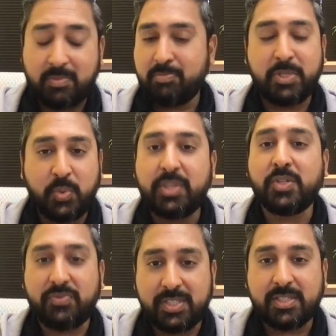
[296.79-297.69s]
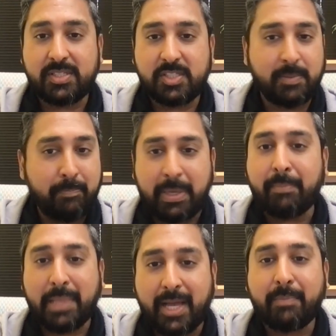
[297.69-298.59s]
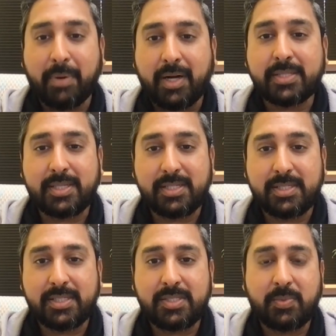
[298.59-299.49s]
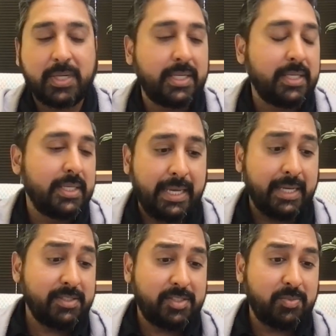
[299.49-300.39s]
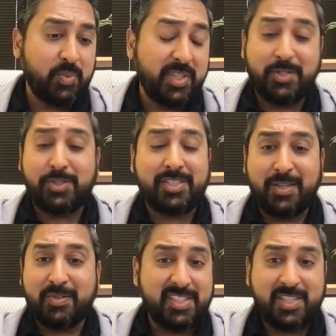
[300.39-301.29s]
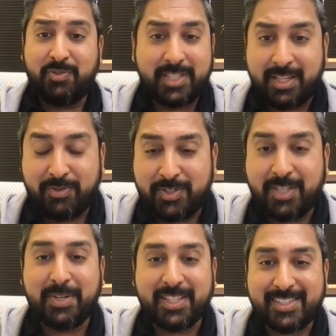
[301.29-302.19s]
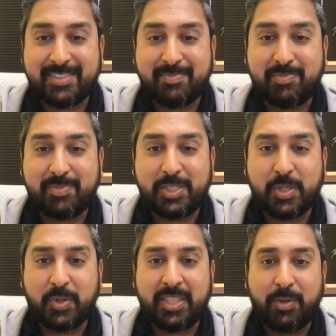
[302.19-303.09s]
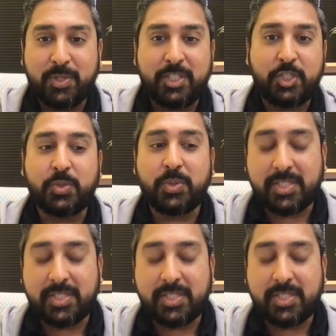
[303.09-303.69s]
between those visits. It's a big black box that exists, right? And when they do see you, they see you for 10 to 15 minutes. So can they really truly